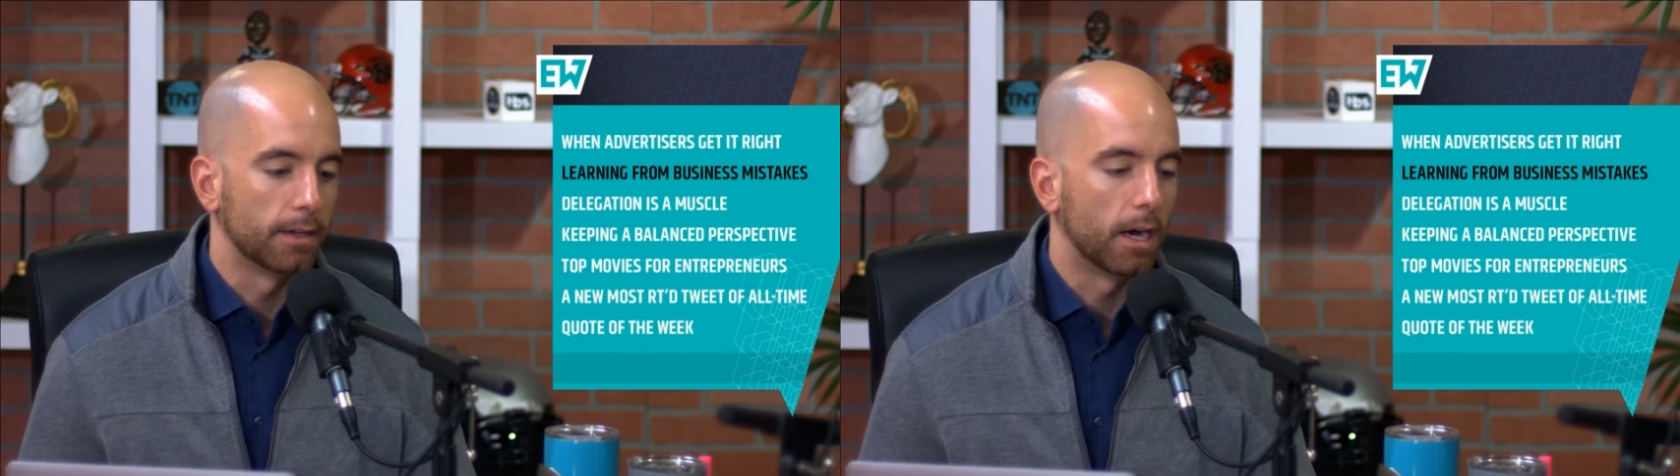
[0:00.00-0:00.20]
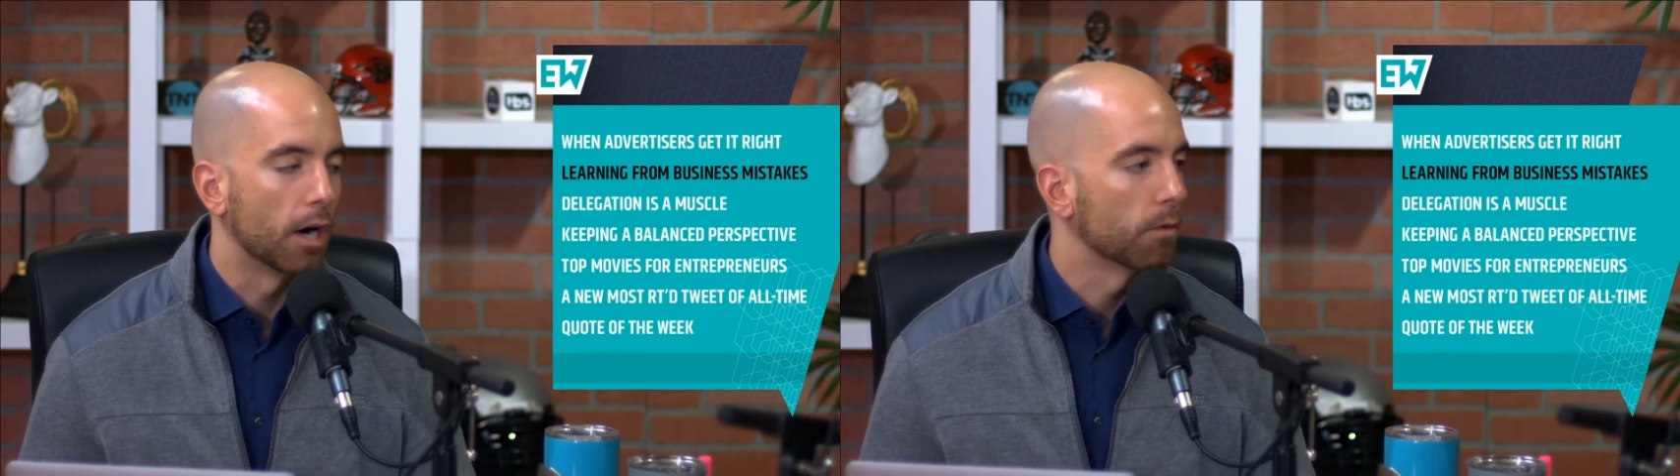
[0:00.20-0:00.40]
It's
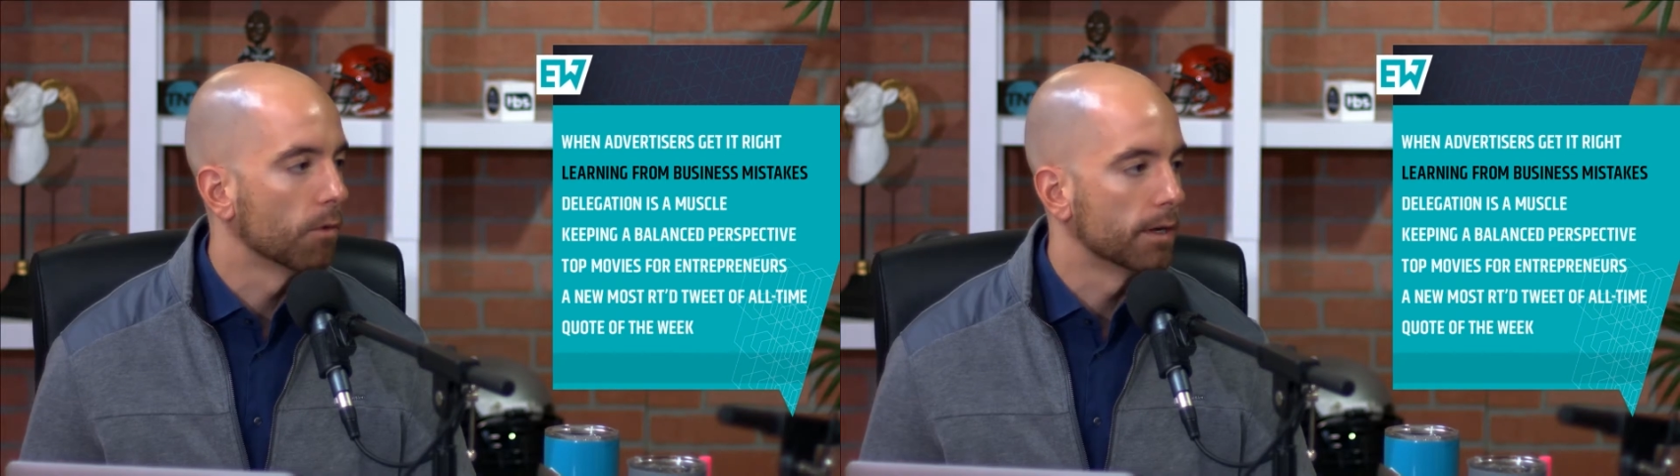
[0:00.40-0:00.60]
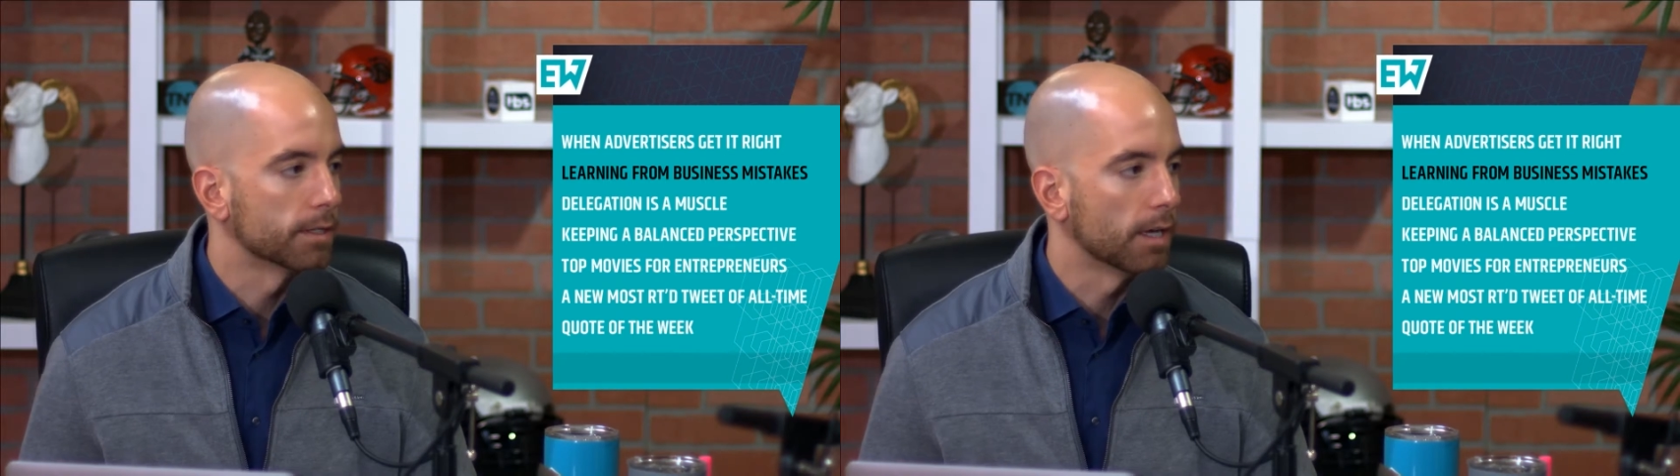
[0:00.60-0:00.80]
not
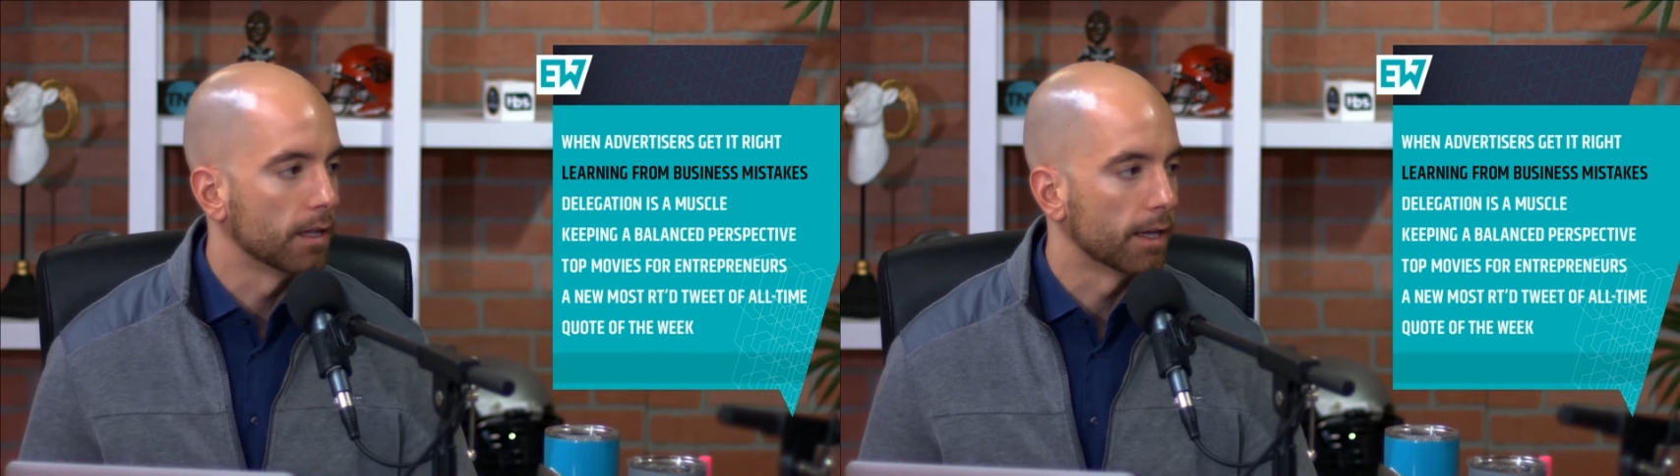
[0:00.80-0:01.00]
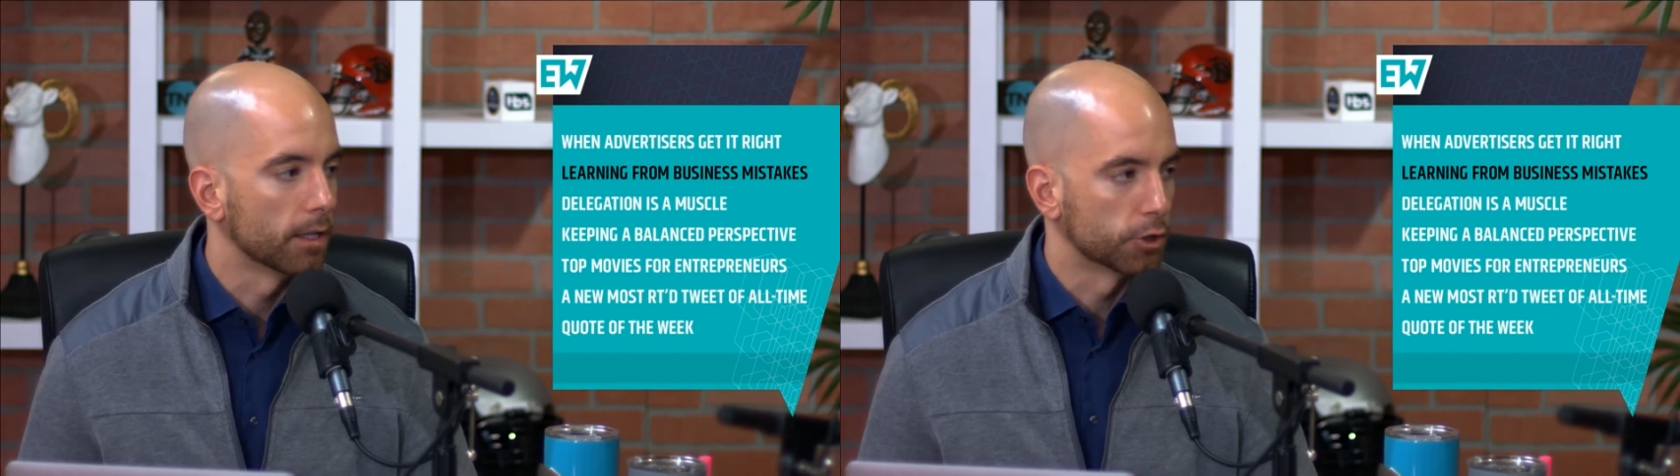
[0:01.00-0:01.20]
awkward. It's
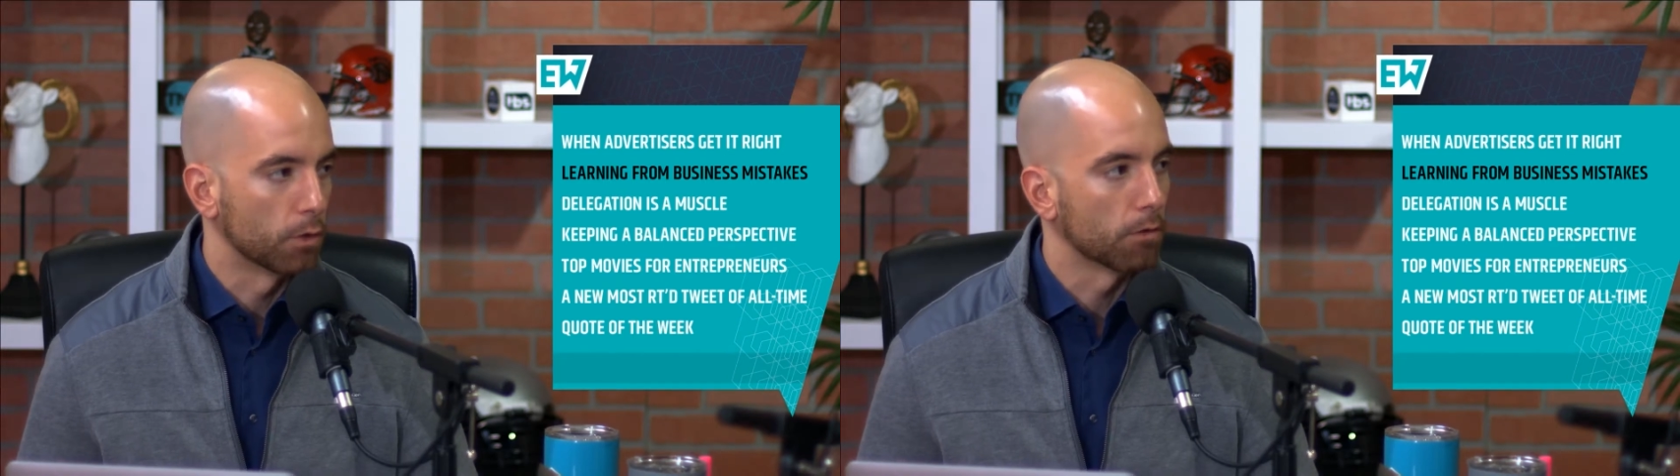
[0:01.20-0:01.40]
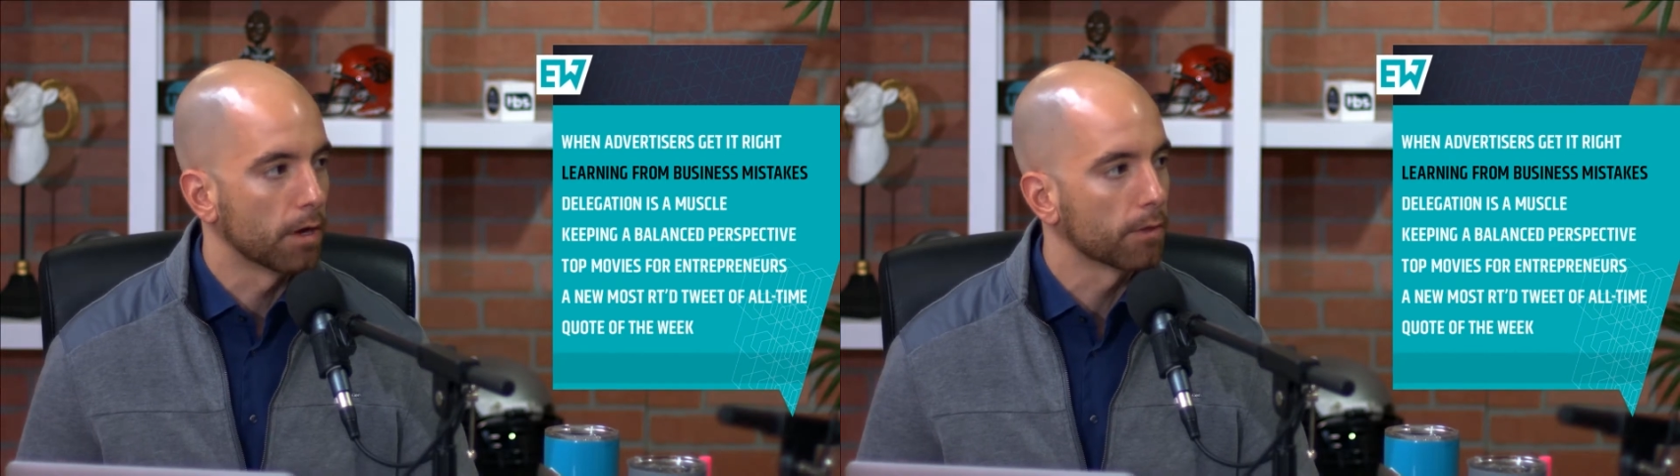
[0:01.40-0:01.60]
not like
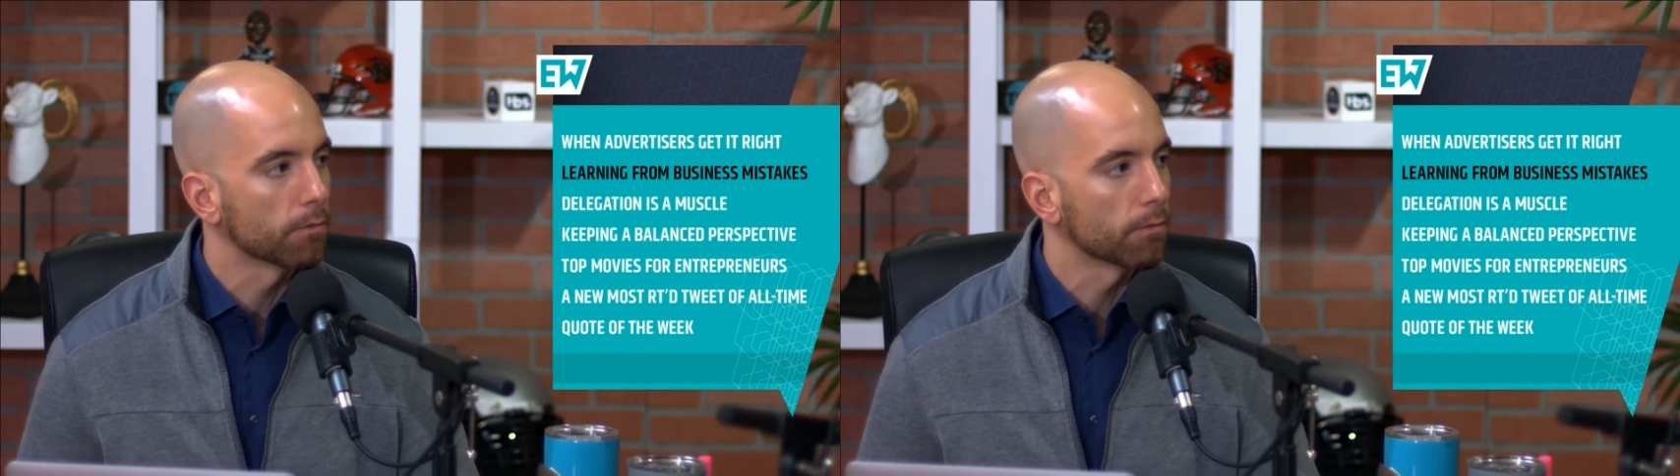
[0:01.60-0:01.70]
let's go around